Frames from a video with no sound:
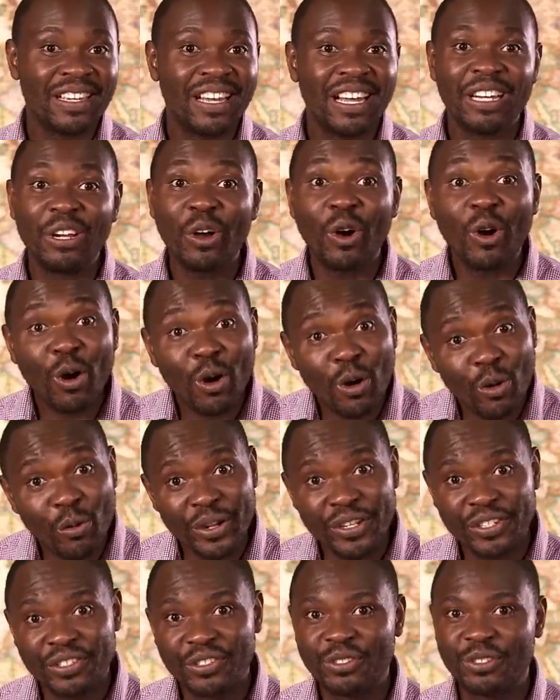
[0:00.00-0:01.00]
and
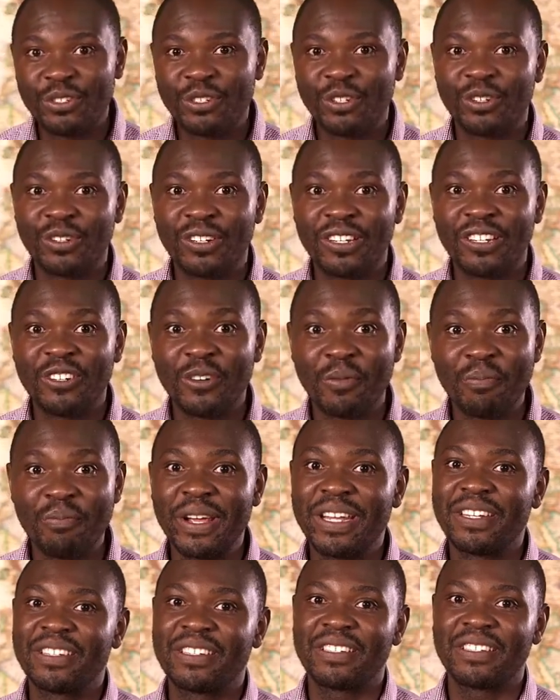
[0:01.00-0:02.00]
always do your, your
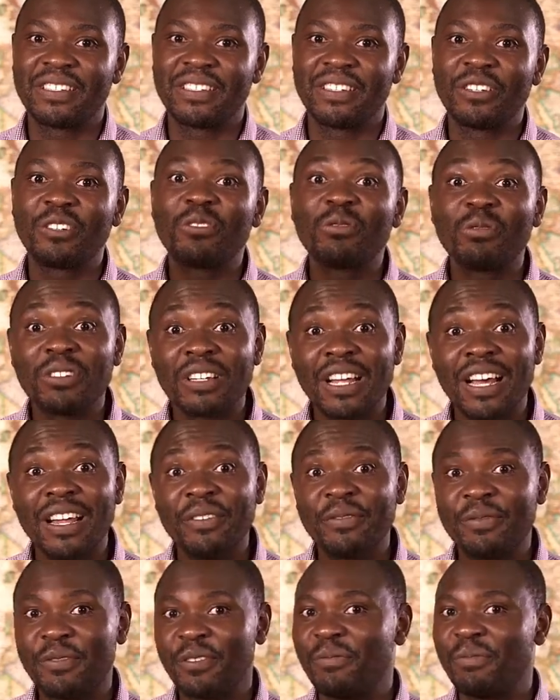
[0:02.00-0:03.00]
best to
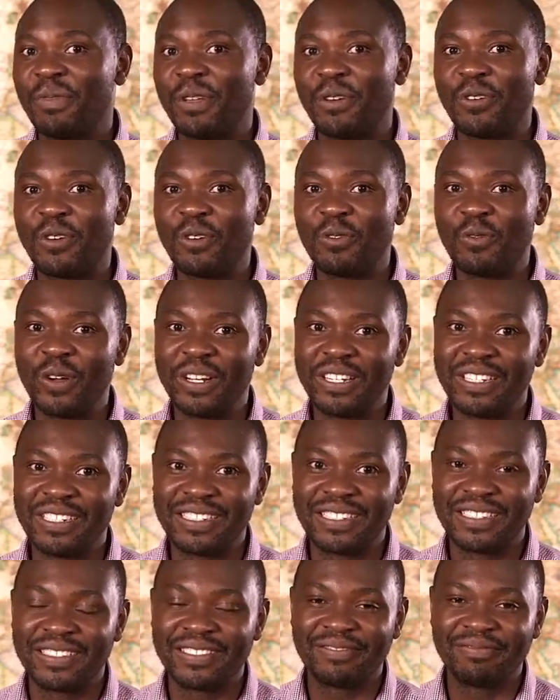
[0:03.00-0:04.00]
learn from the wrong
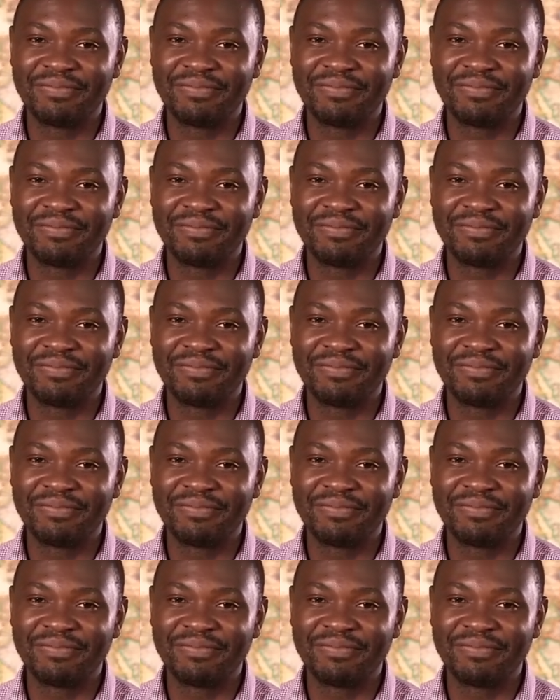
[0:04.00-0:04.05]
ones.